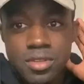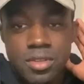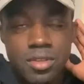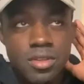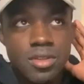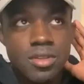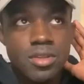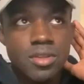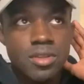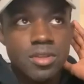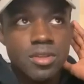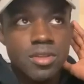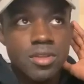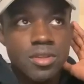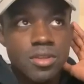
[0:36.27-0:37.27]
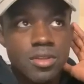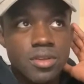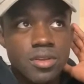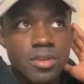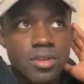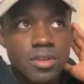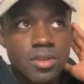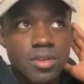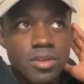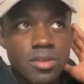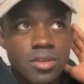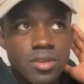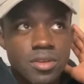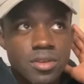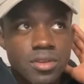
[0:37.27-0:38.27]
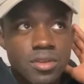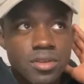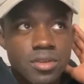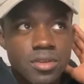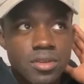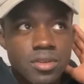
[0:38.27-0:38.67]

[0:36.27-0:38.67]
Nobody speaks.